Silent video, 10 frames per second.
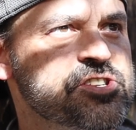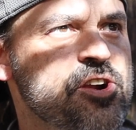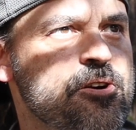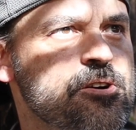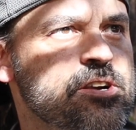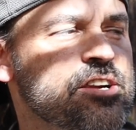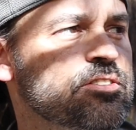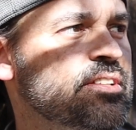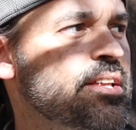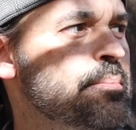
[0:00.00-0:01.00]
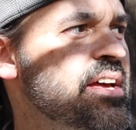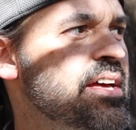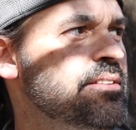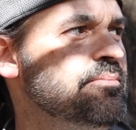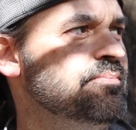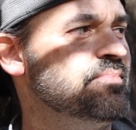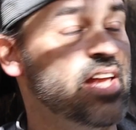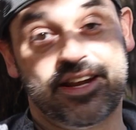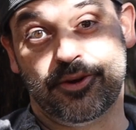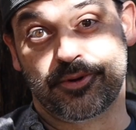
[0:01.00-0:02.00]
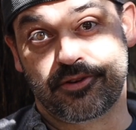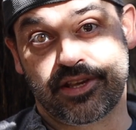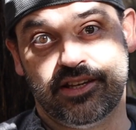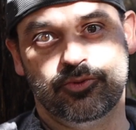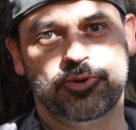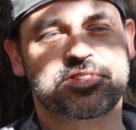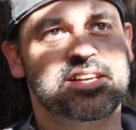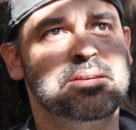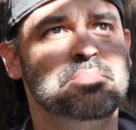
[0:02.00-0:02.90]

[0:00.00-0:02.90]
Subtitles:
starter here in a little bit. I don't know yet, we'll see.